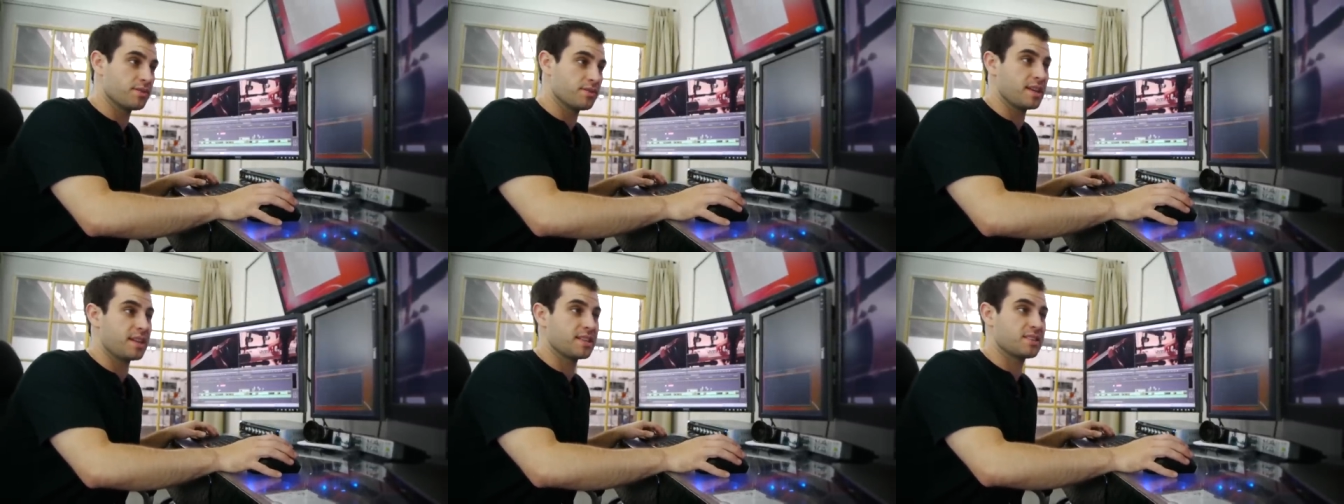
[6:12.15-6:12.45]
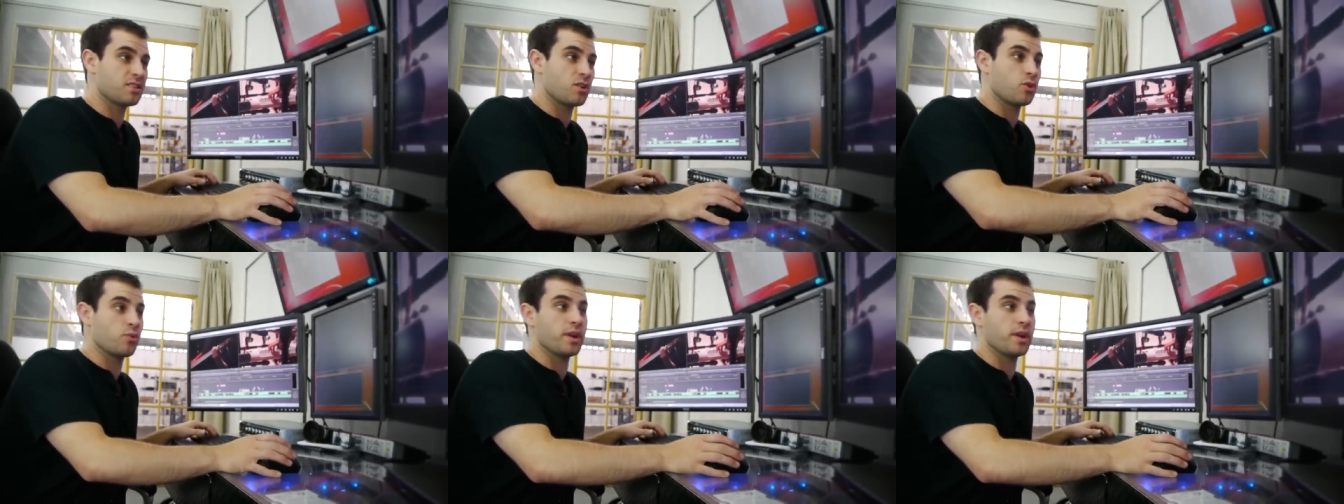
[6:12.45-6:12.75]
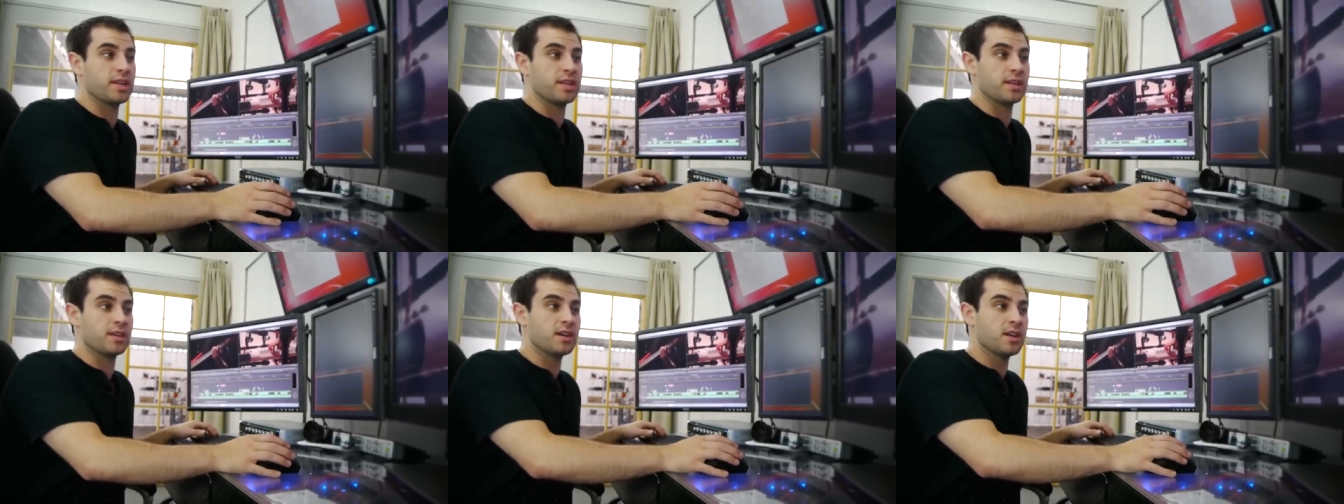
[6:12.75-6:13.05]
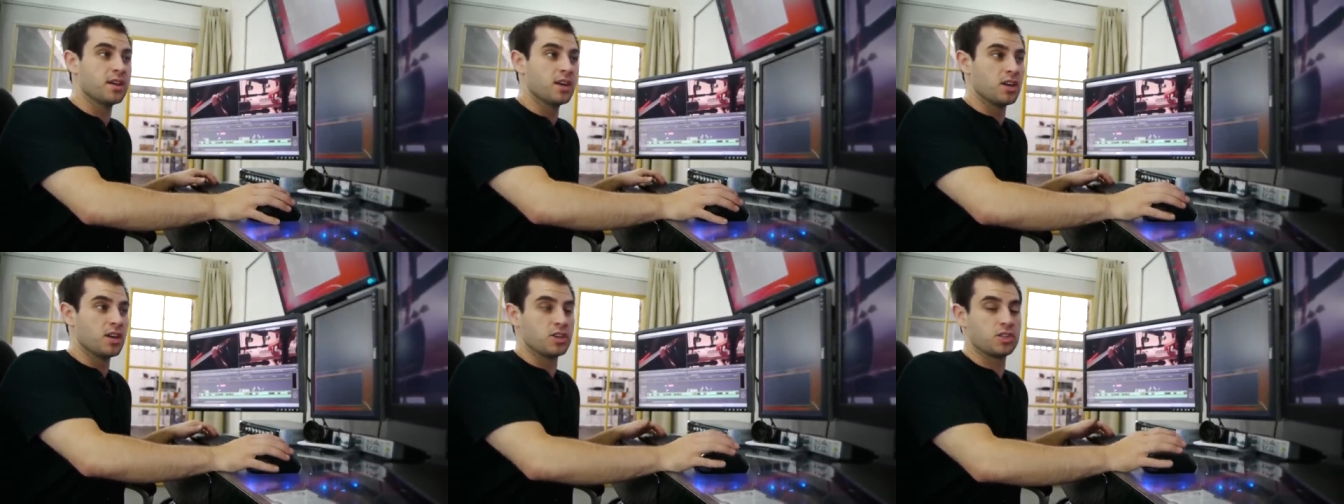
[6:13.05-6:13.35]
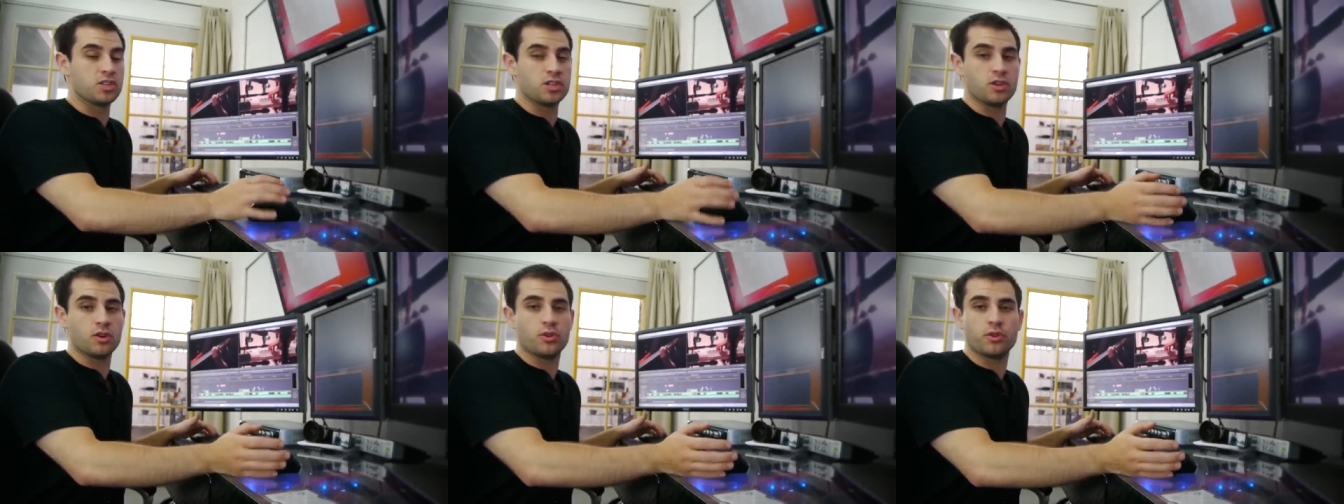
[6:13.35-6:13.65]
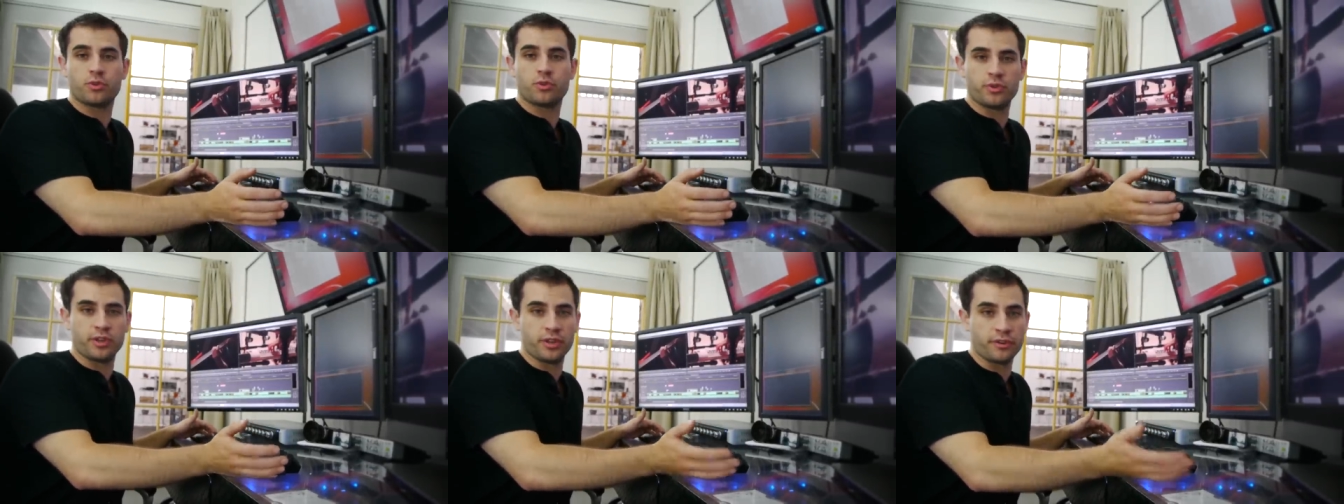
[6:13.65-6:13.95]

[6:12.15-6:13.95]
So that's already two, three,